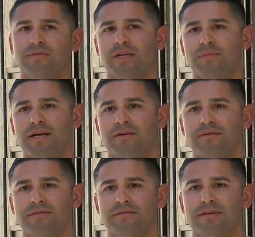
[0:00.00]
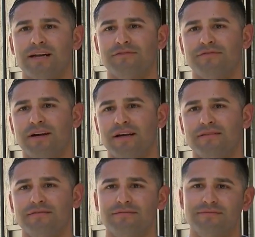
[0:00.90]
come out after
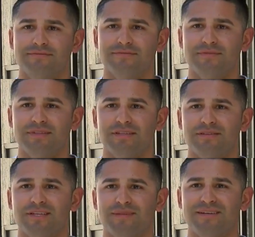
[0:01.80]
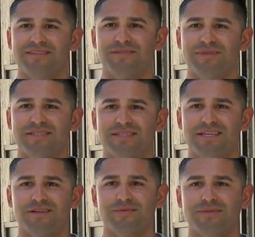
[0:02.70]
5. They only come out during
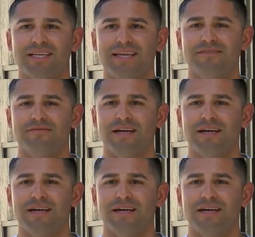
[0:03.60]
business hours between 8 and